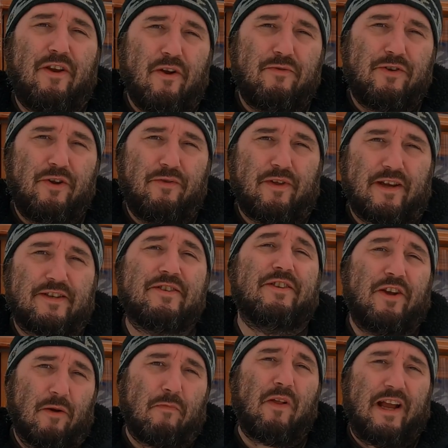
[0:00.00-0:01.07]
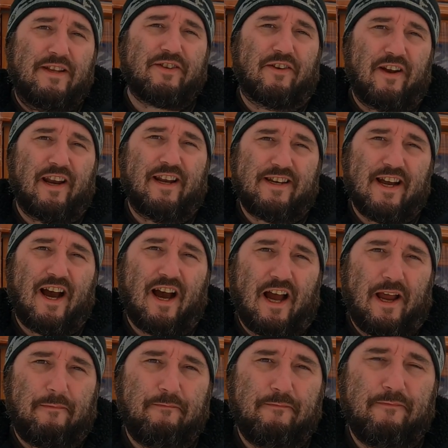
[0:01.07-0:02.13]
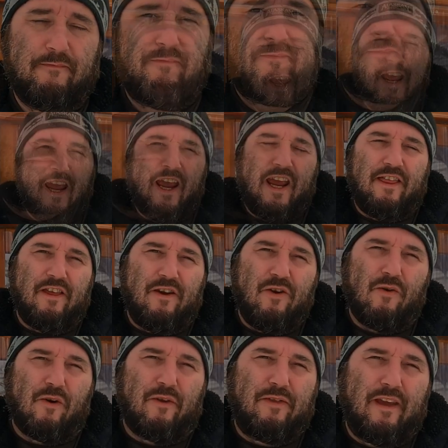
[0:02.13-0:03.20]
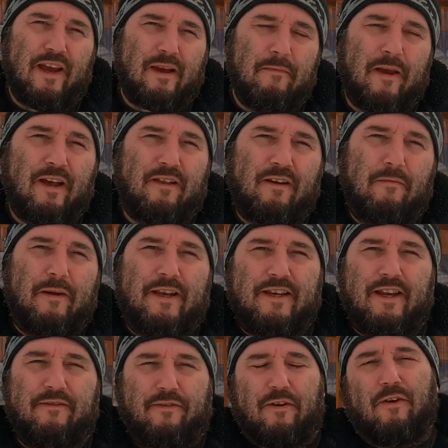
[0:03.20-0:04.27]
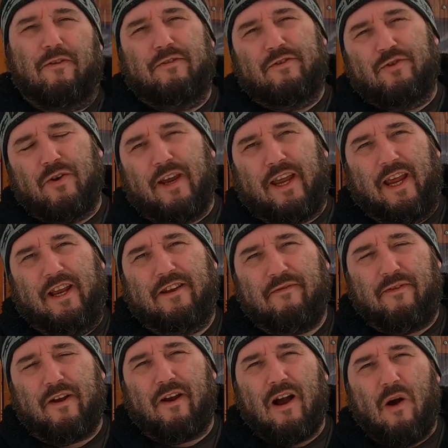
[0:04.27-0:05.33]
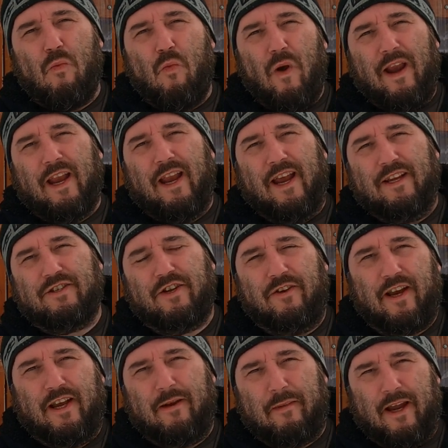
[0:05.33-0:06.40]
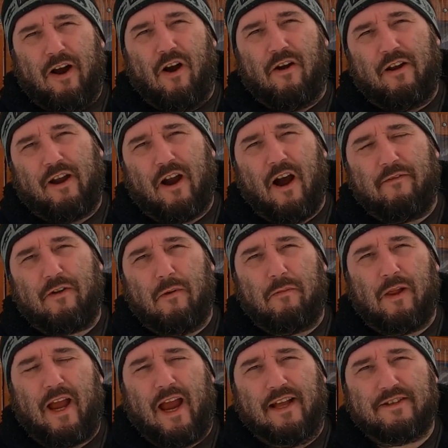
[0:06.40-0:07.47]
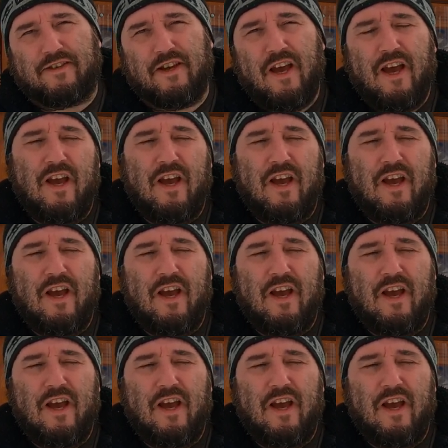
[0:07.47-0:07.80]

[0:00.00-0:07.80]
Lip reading: you don't do this, your plants are going to die. In the north, it can be a little bit difficult and tricky to figure out when it is you need to be hardening off your plants.